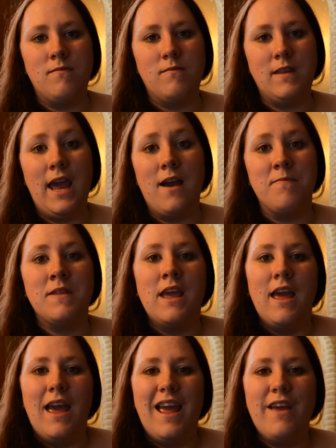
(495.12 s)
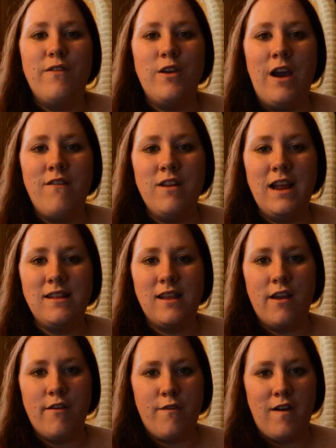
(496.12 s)
yeah, if you have an
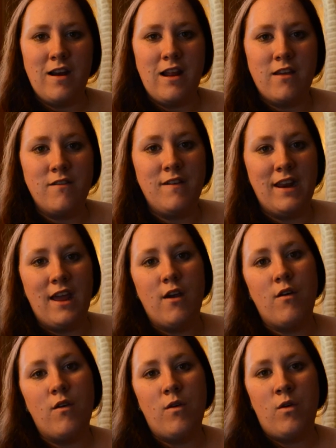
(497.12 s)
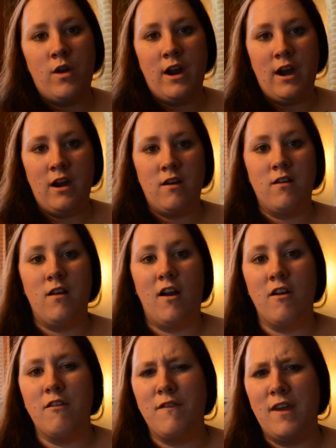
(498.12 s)
idea for another video or
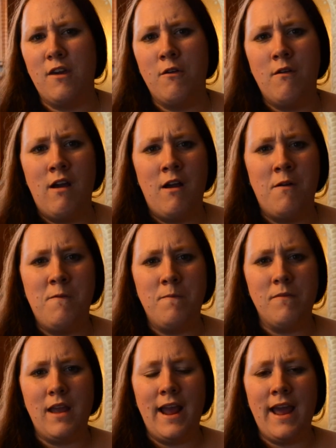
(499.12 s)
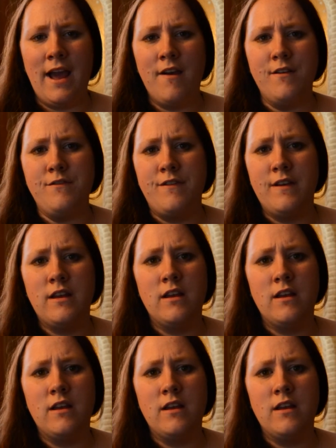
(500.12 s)
a review, I have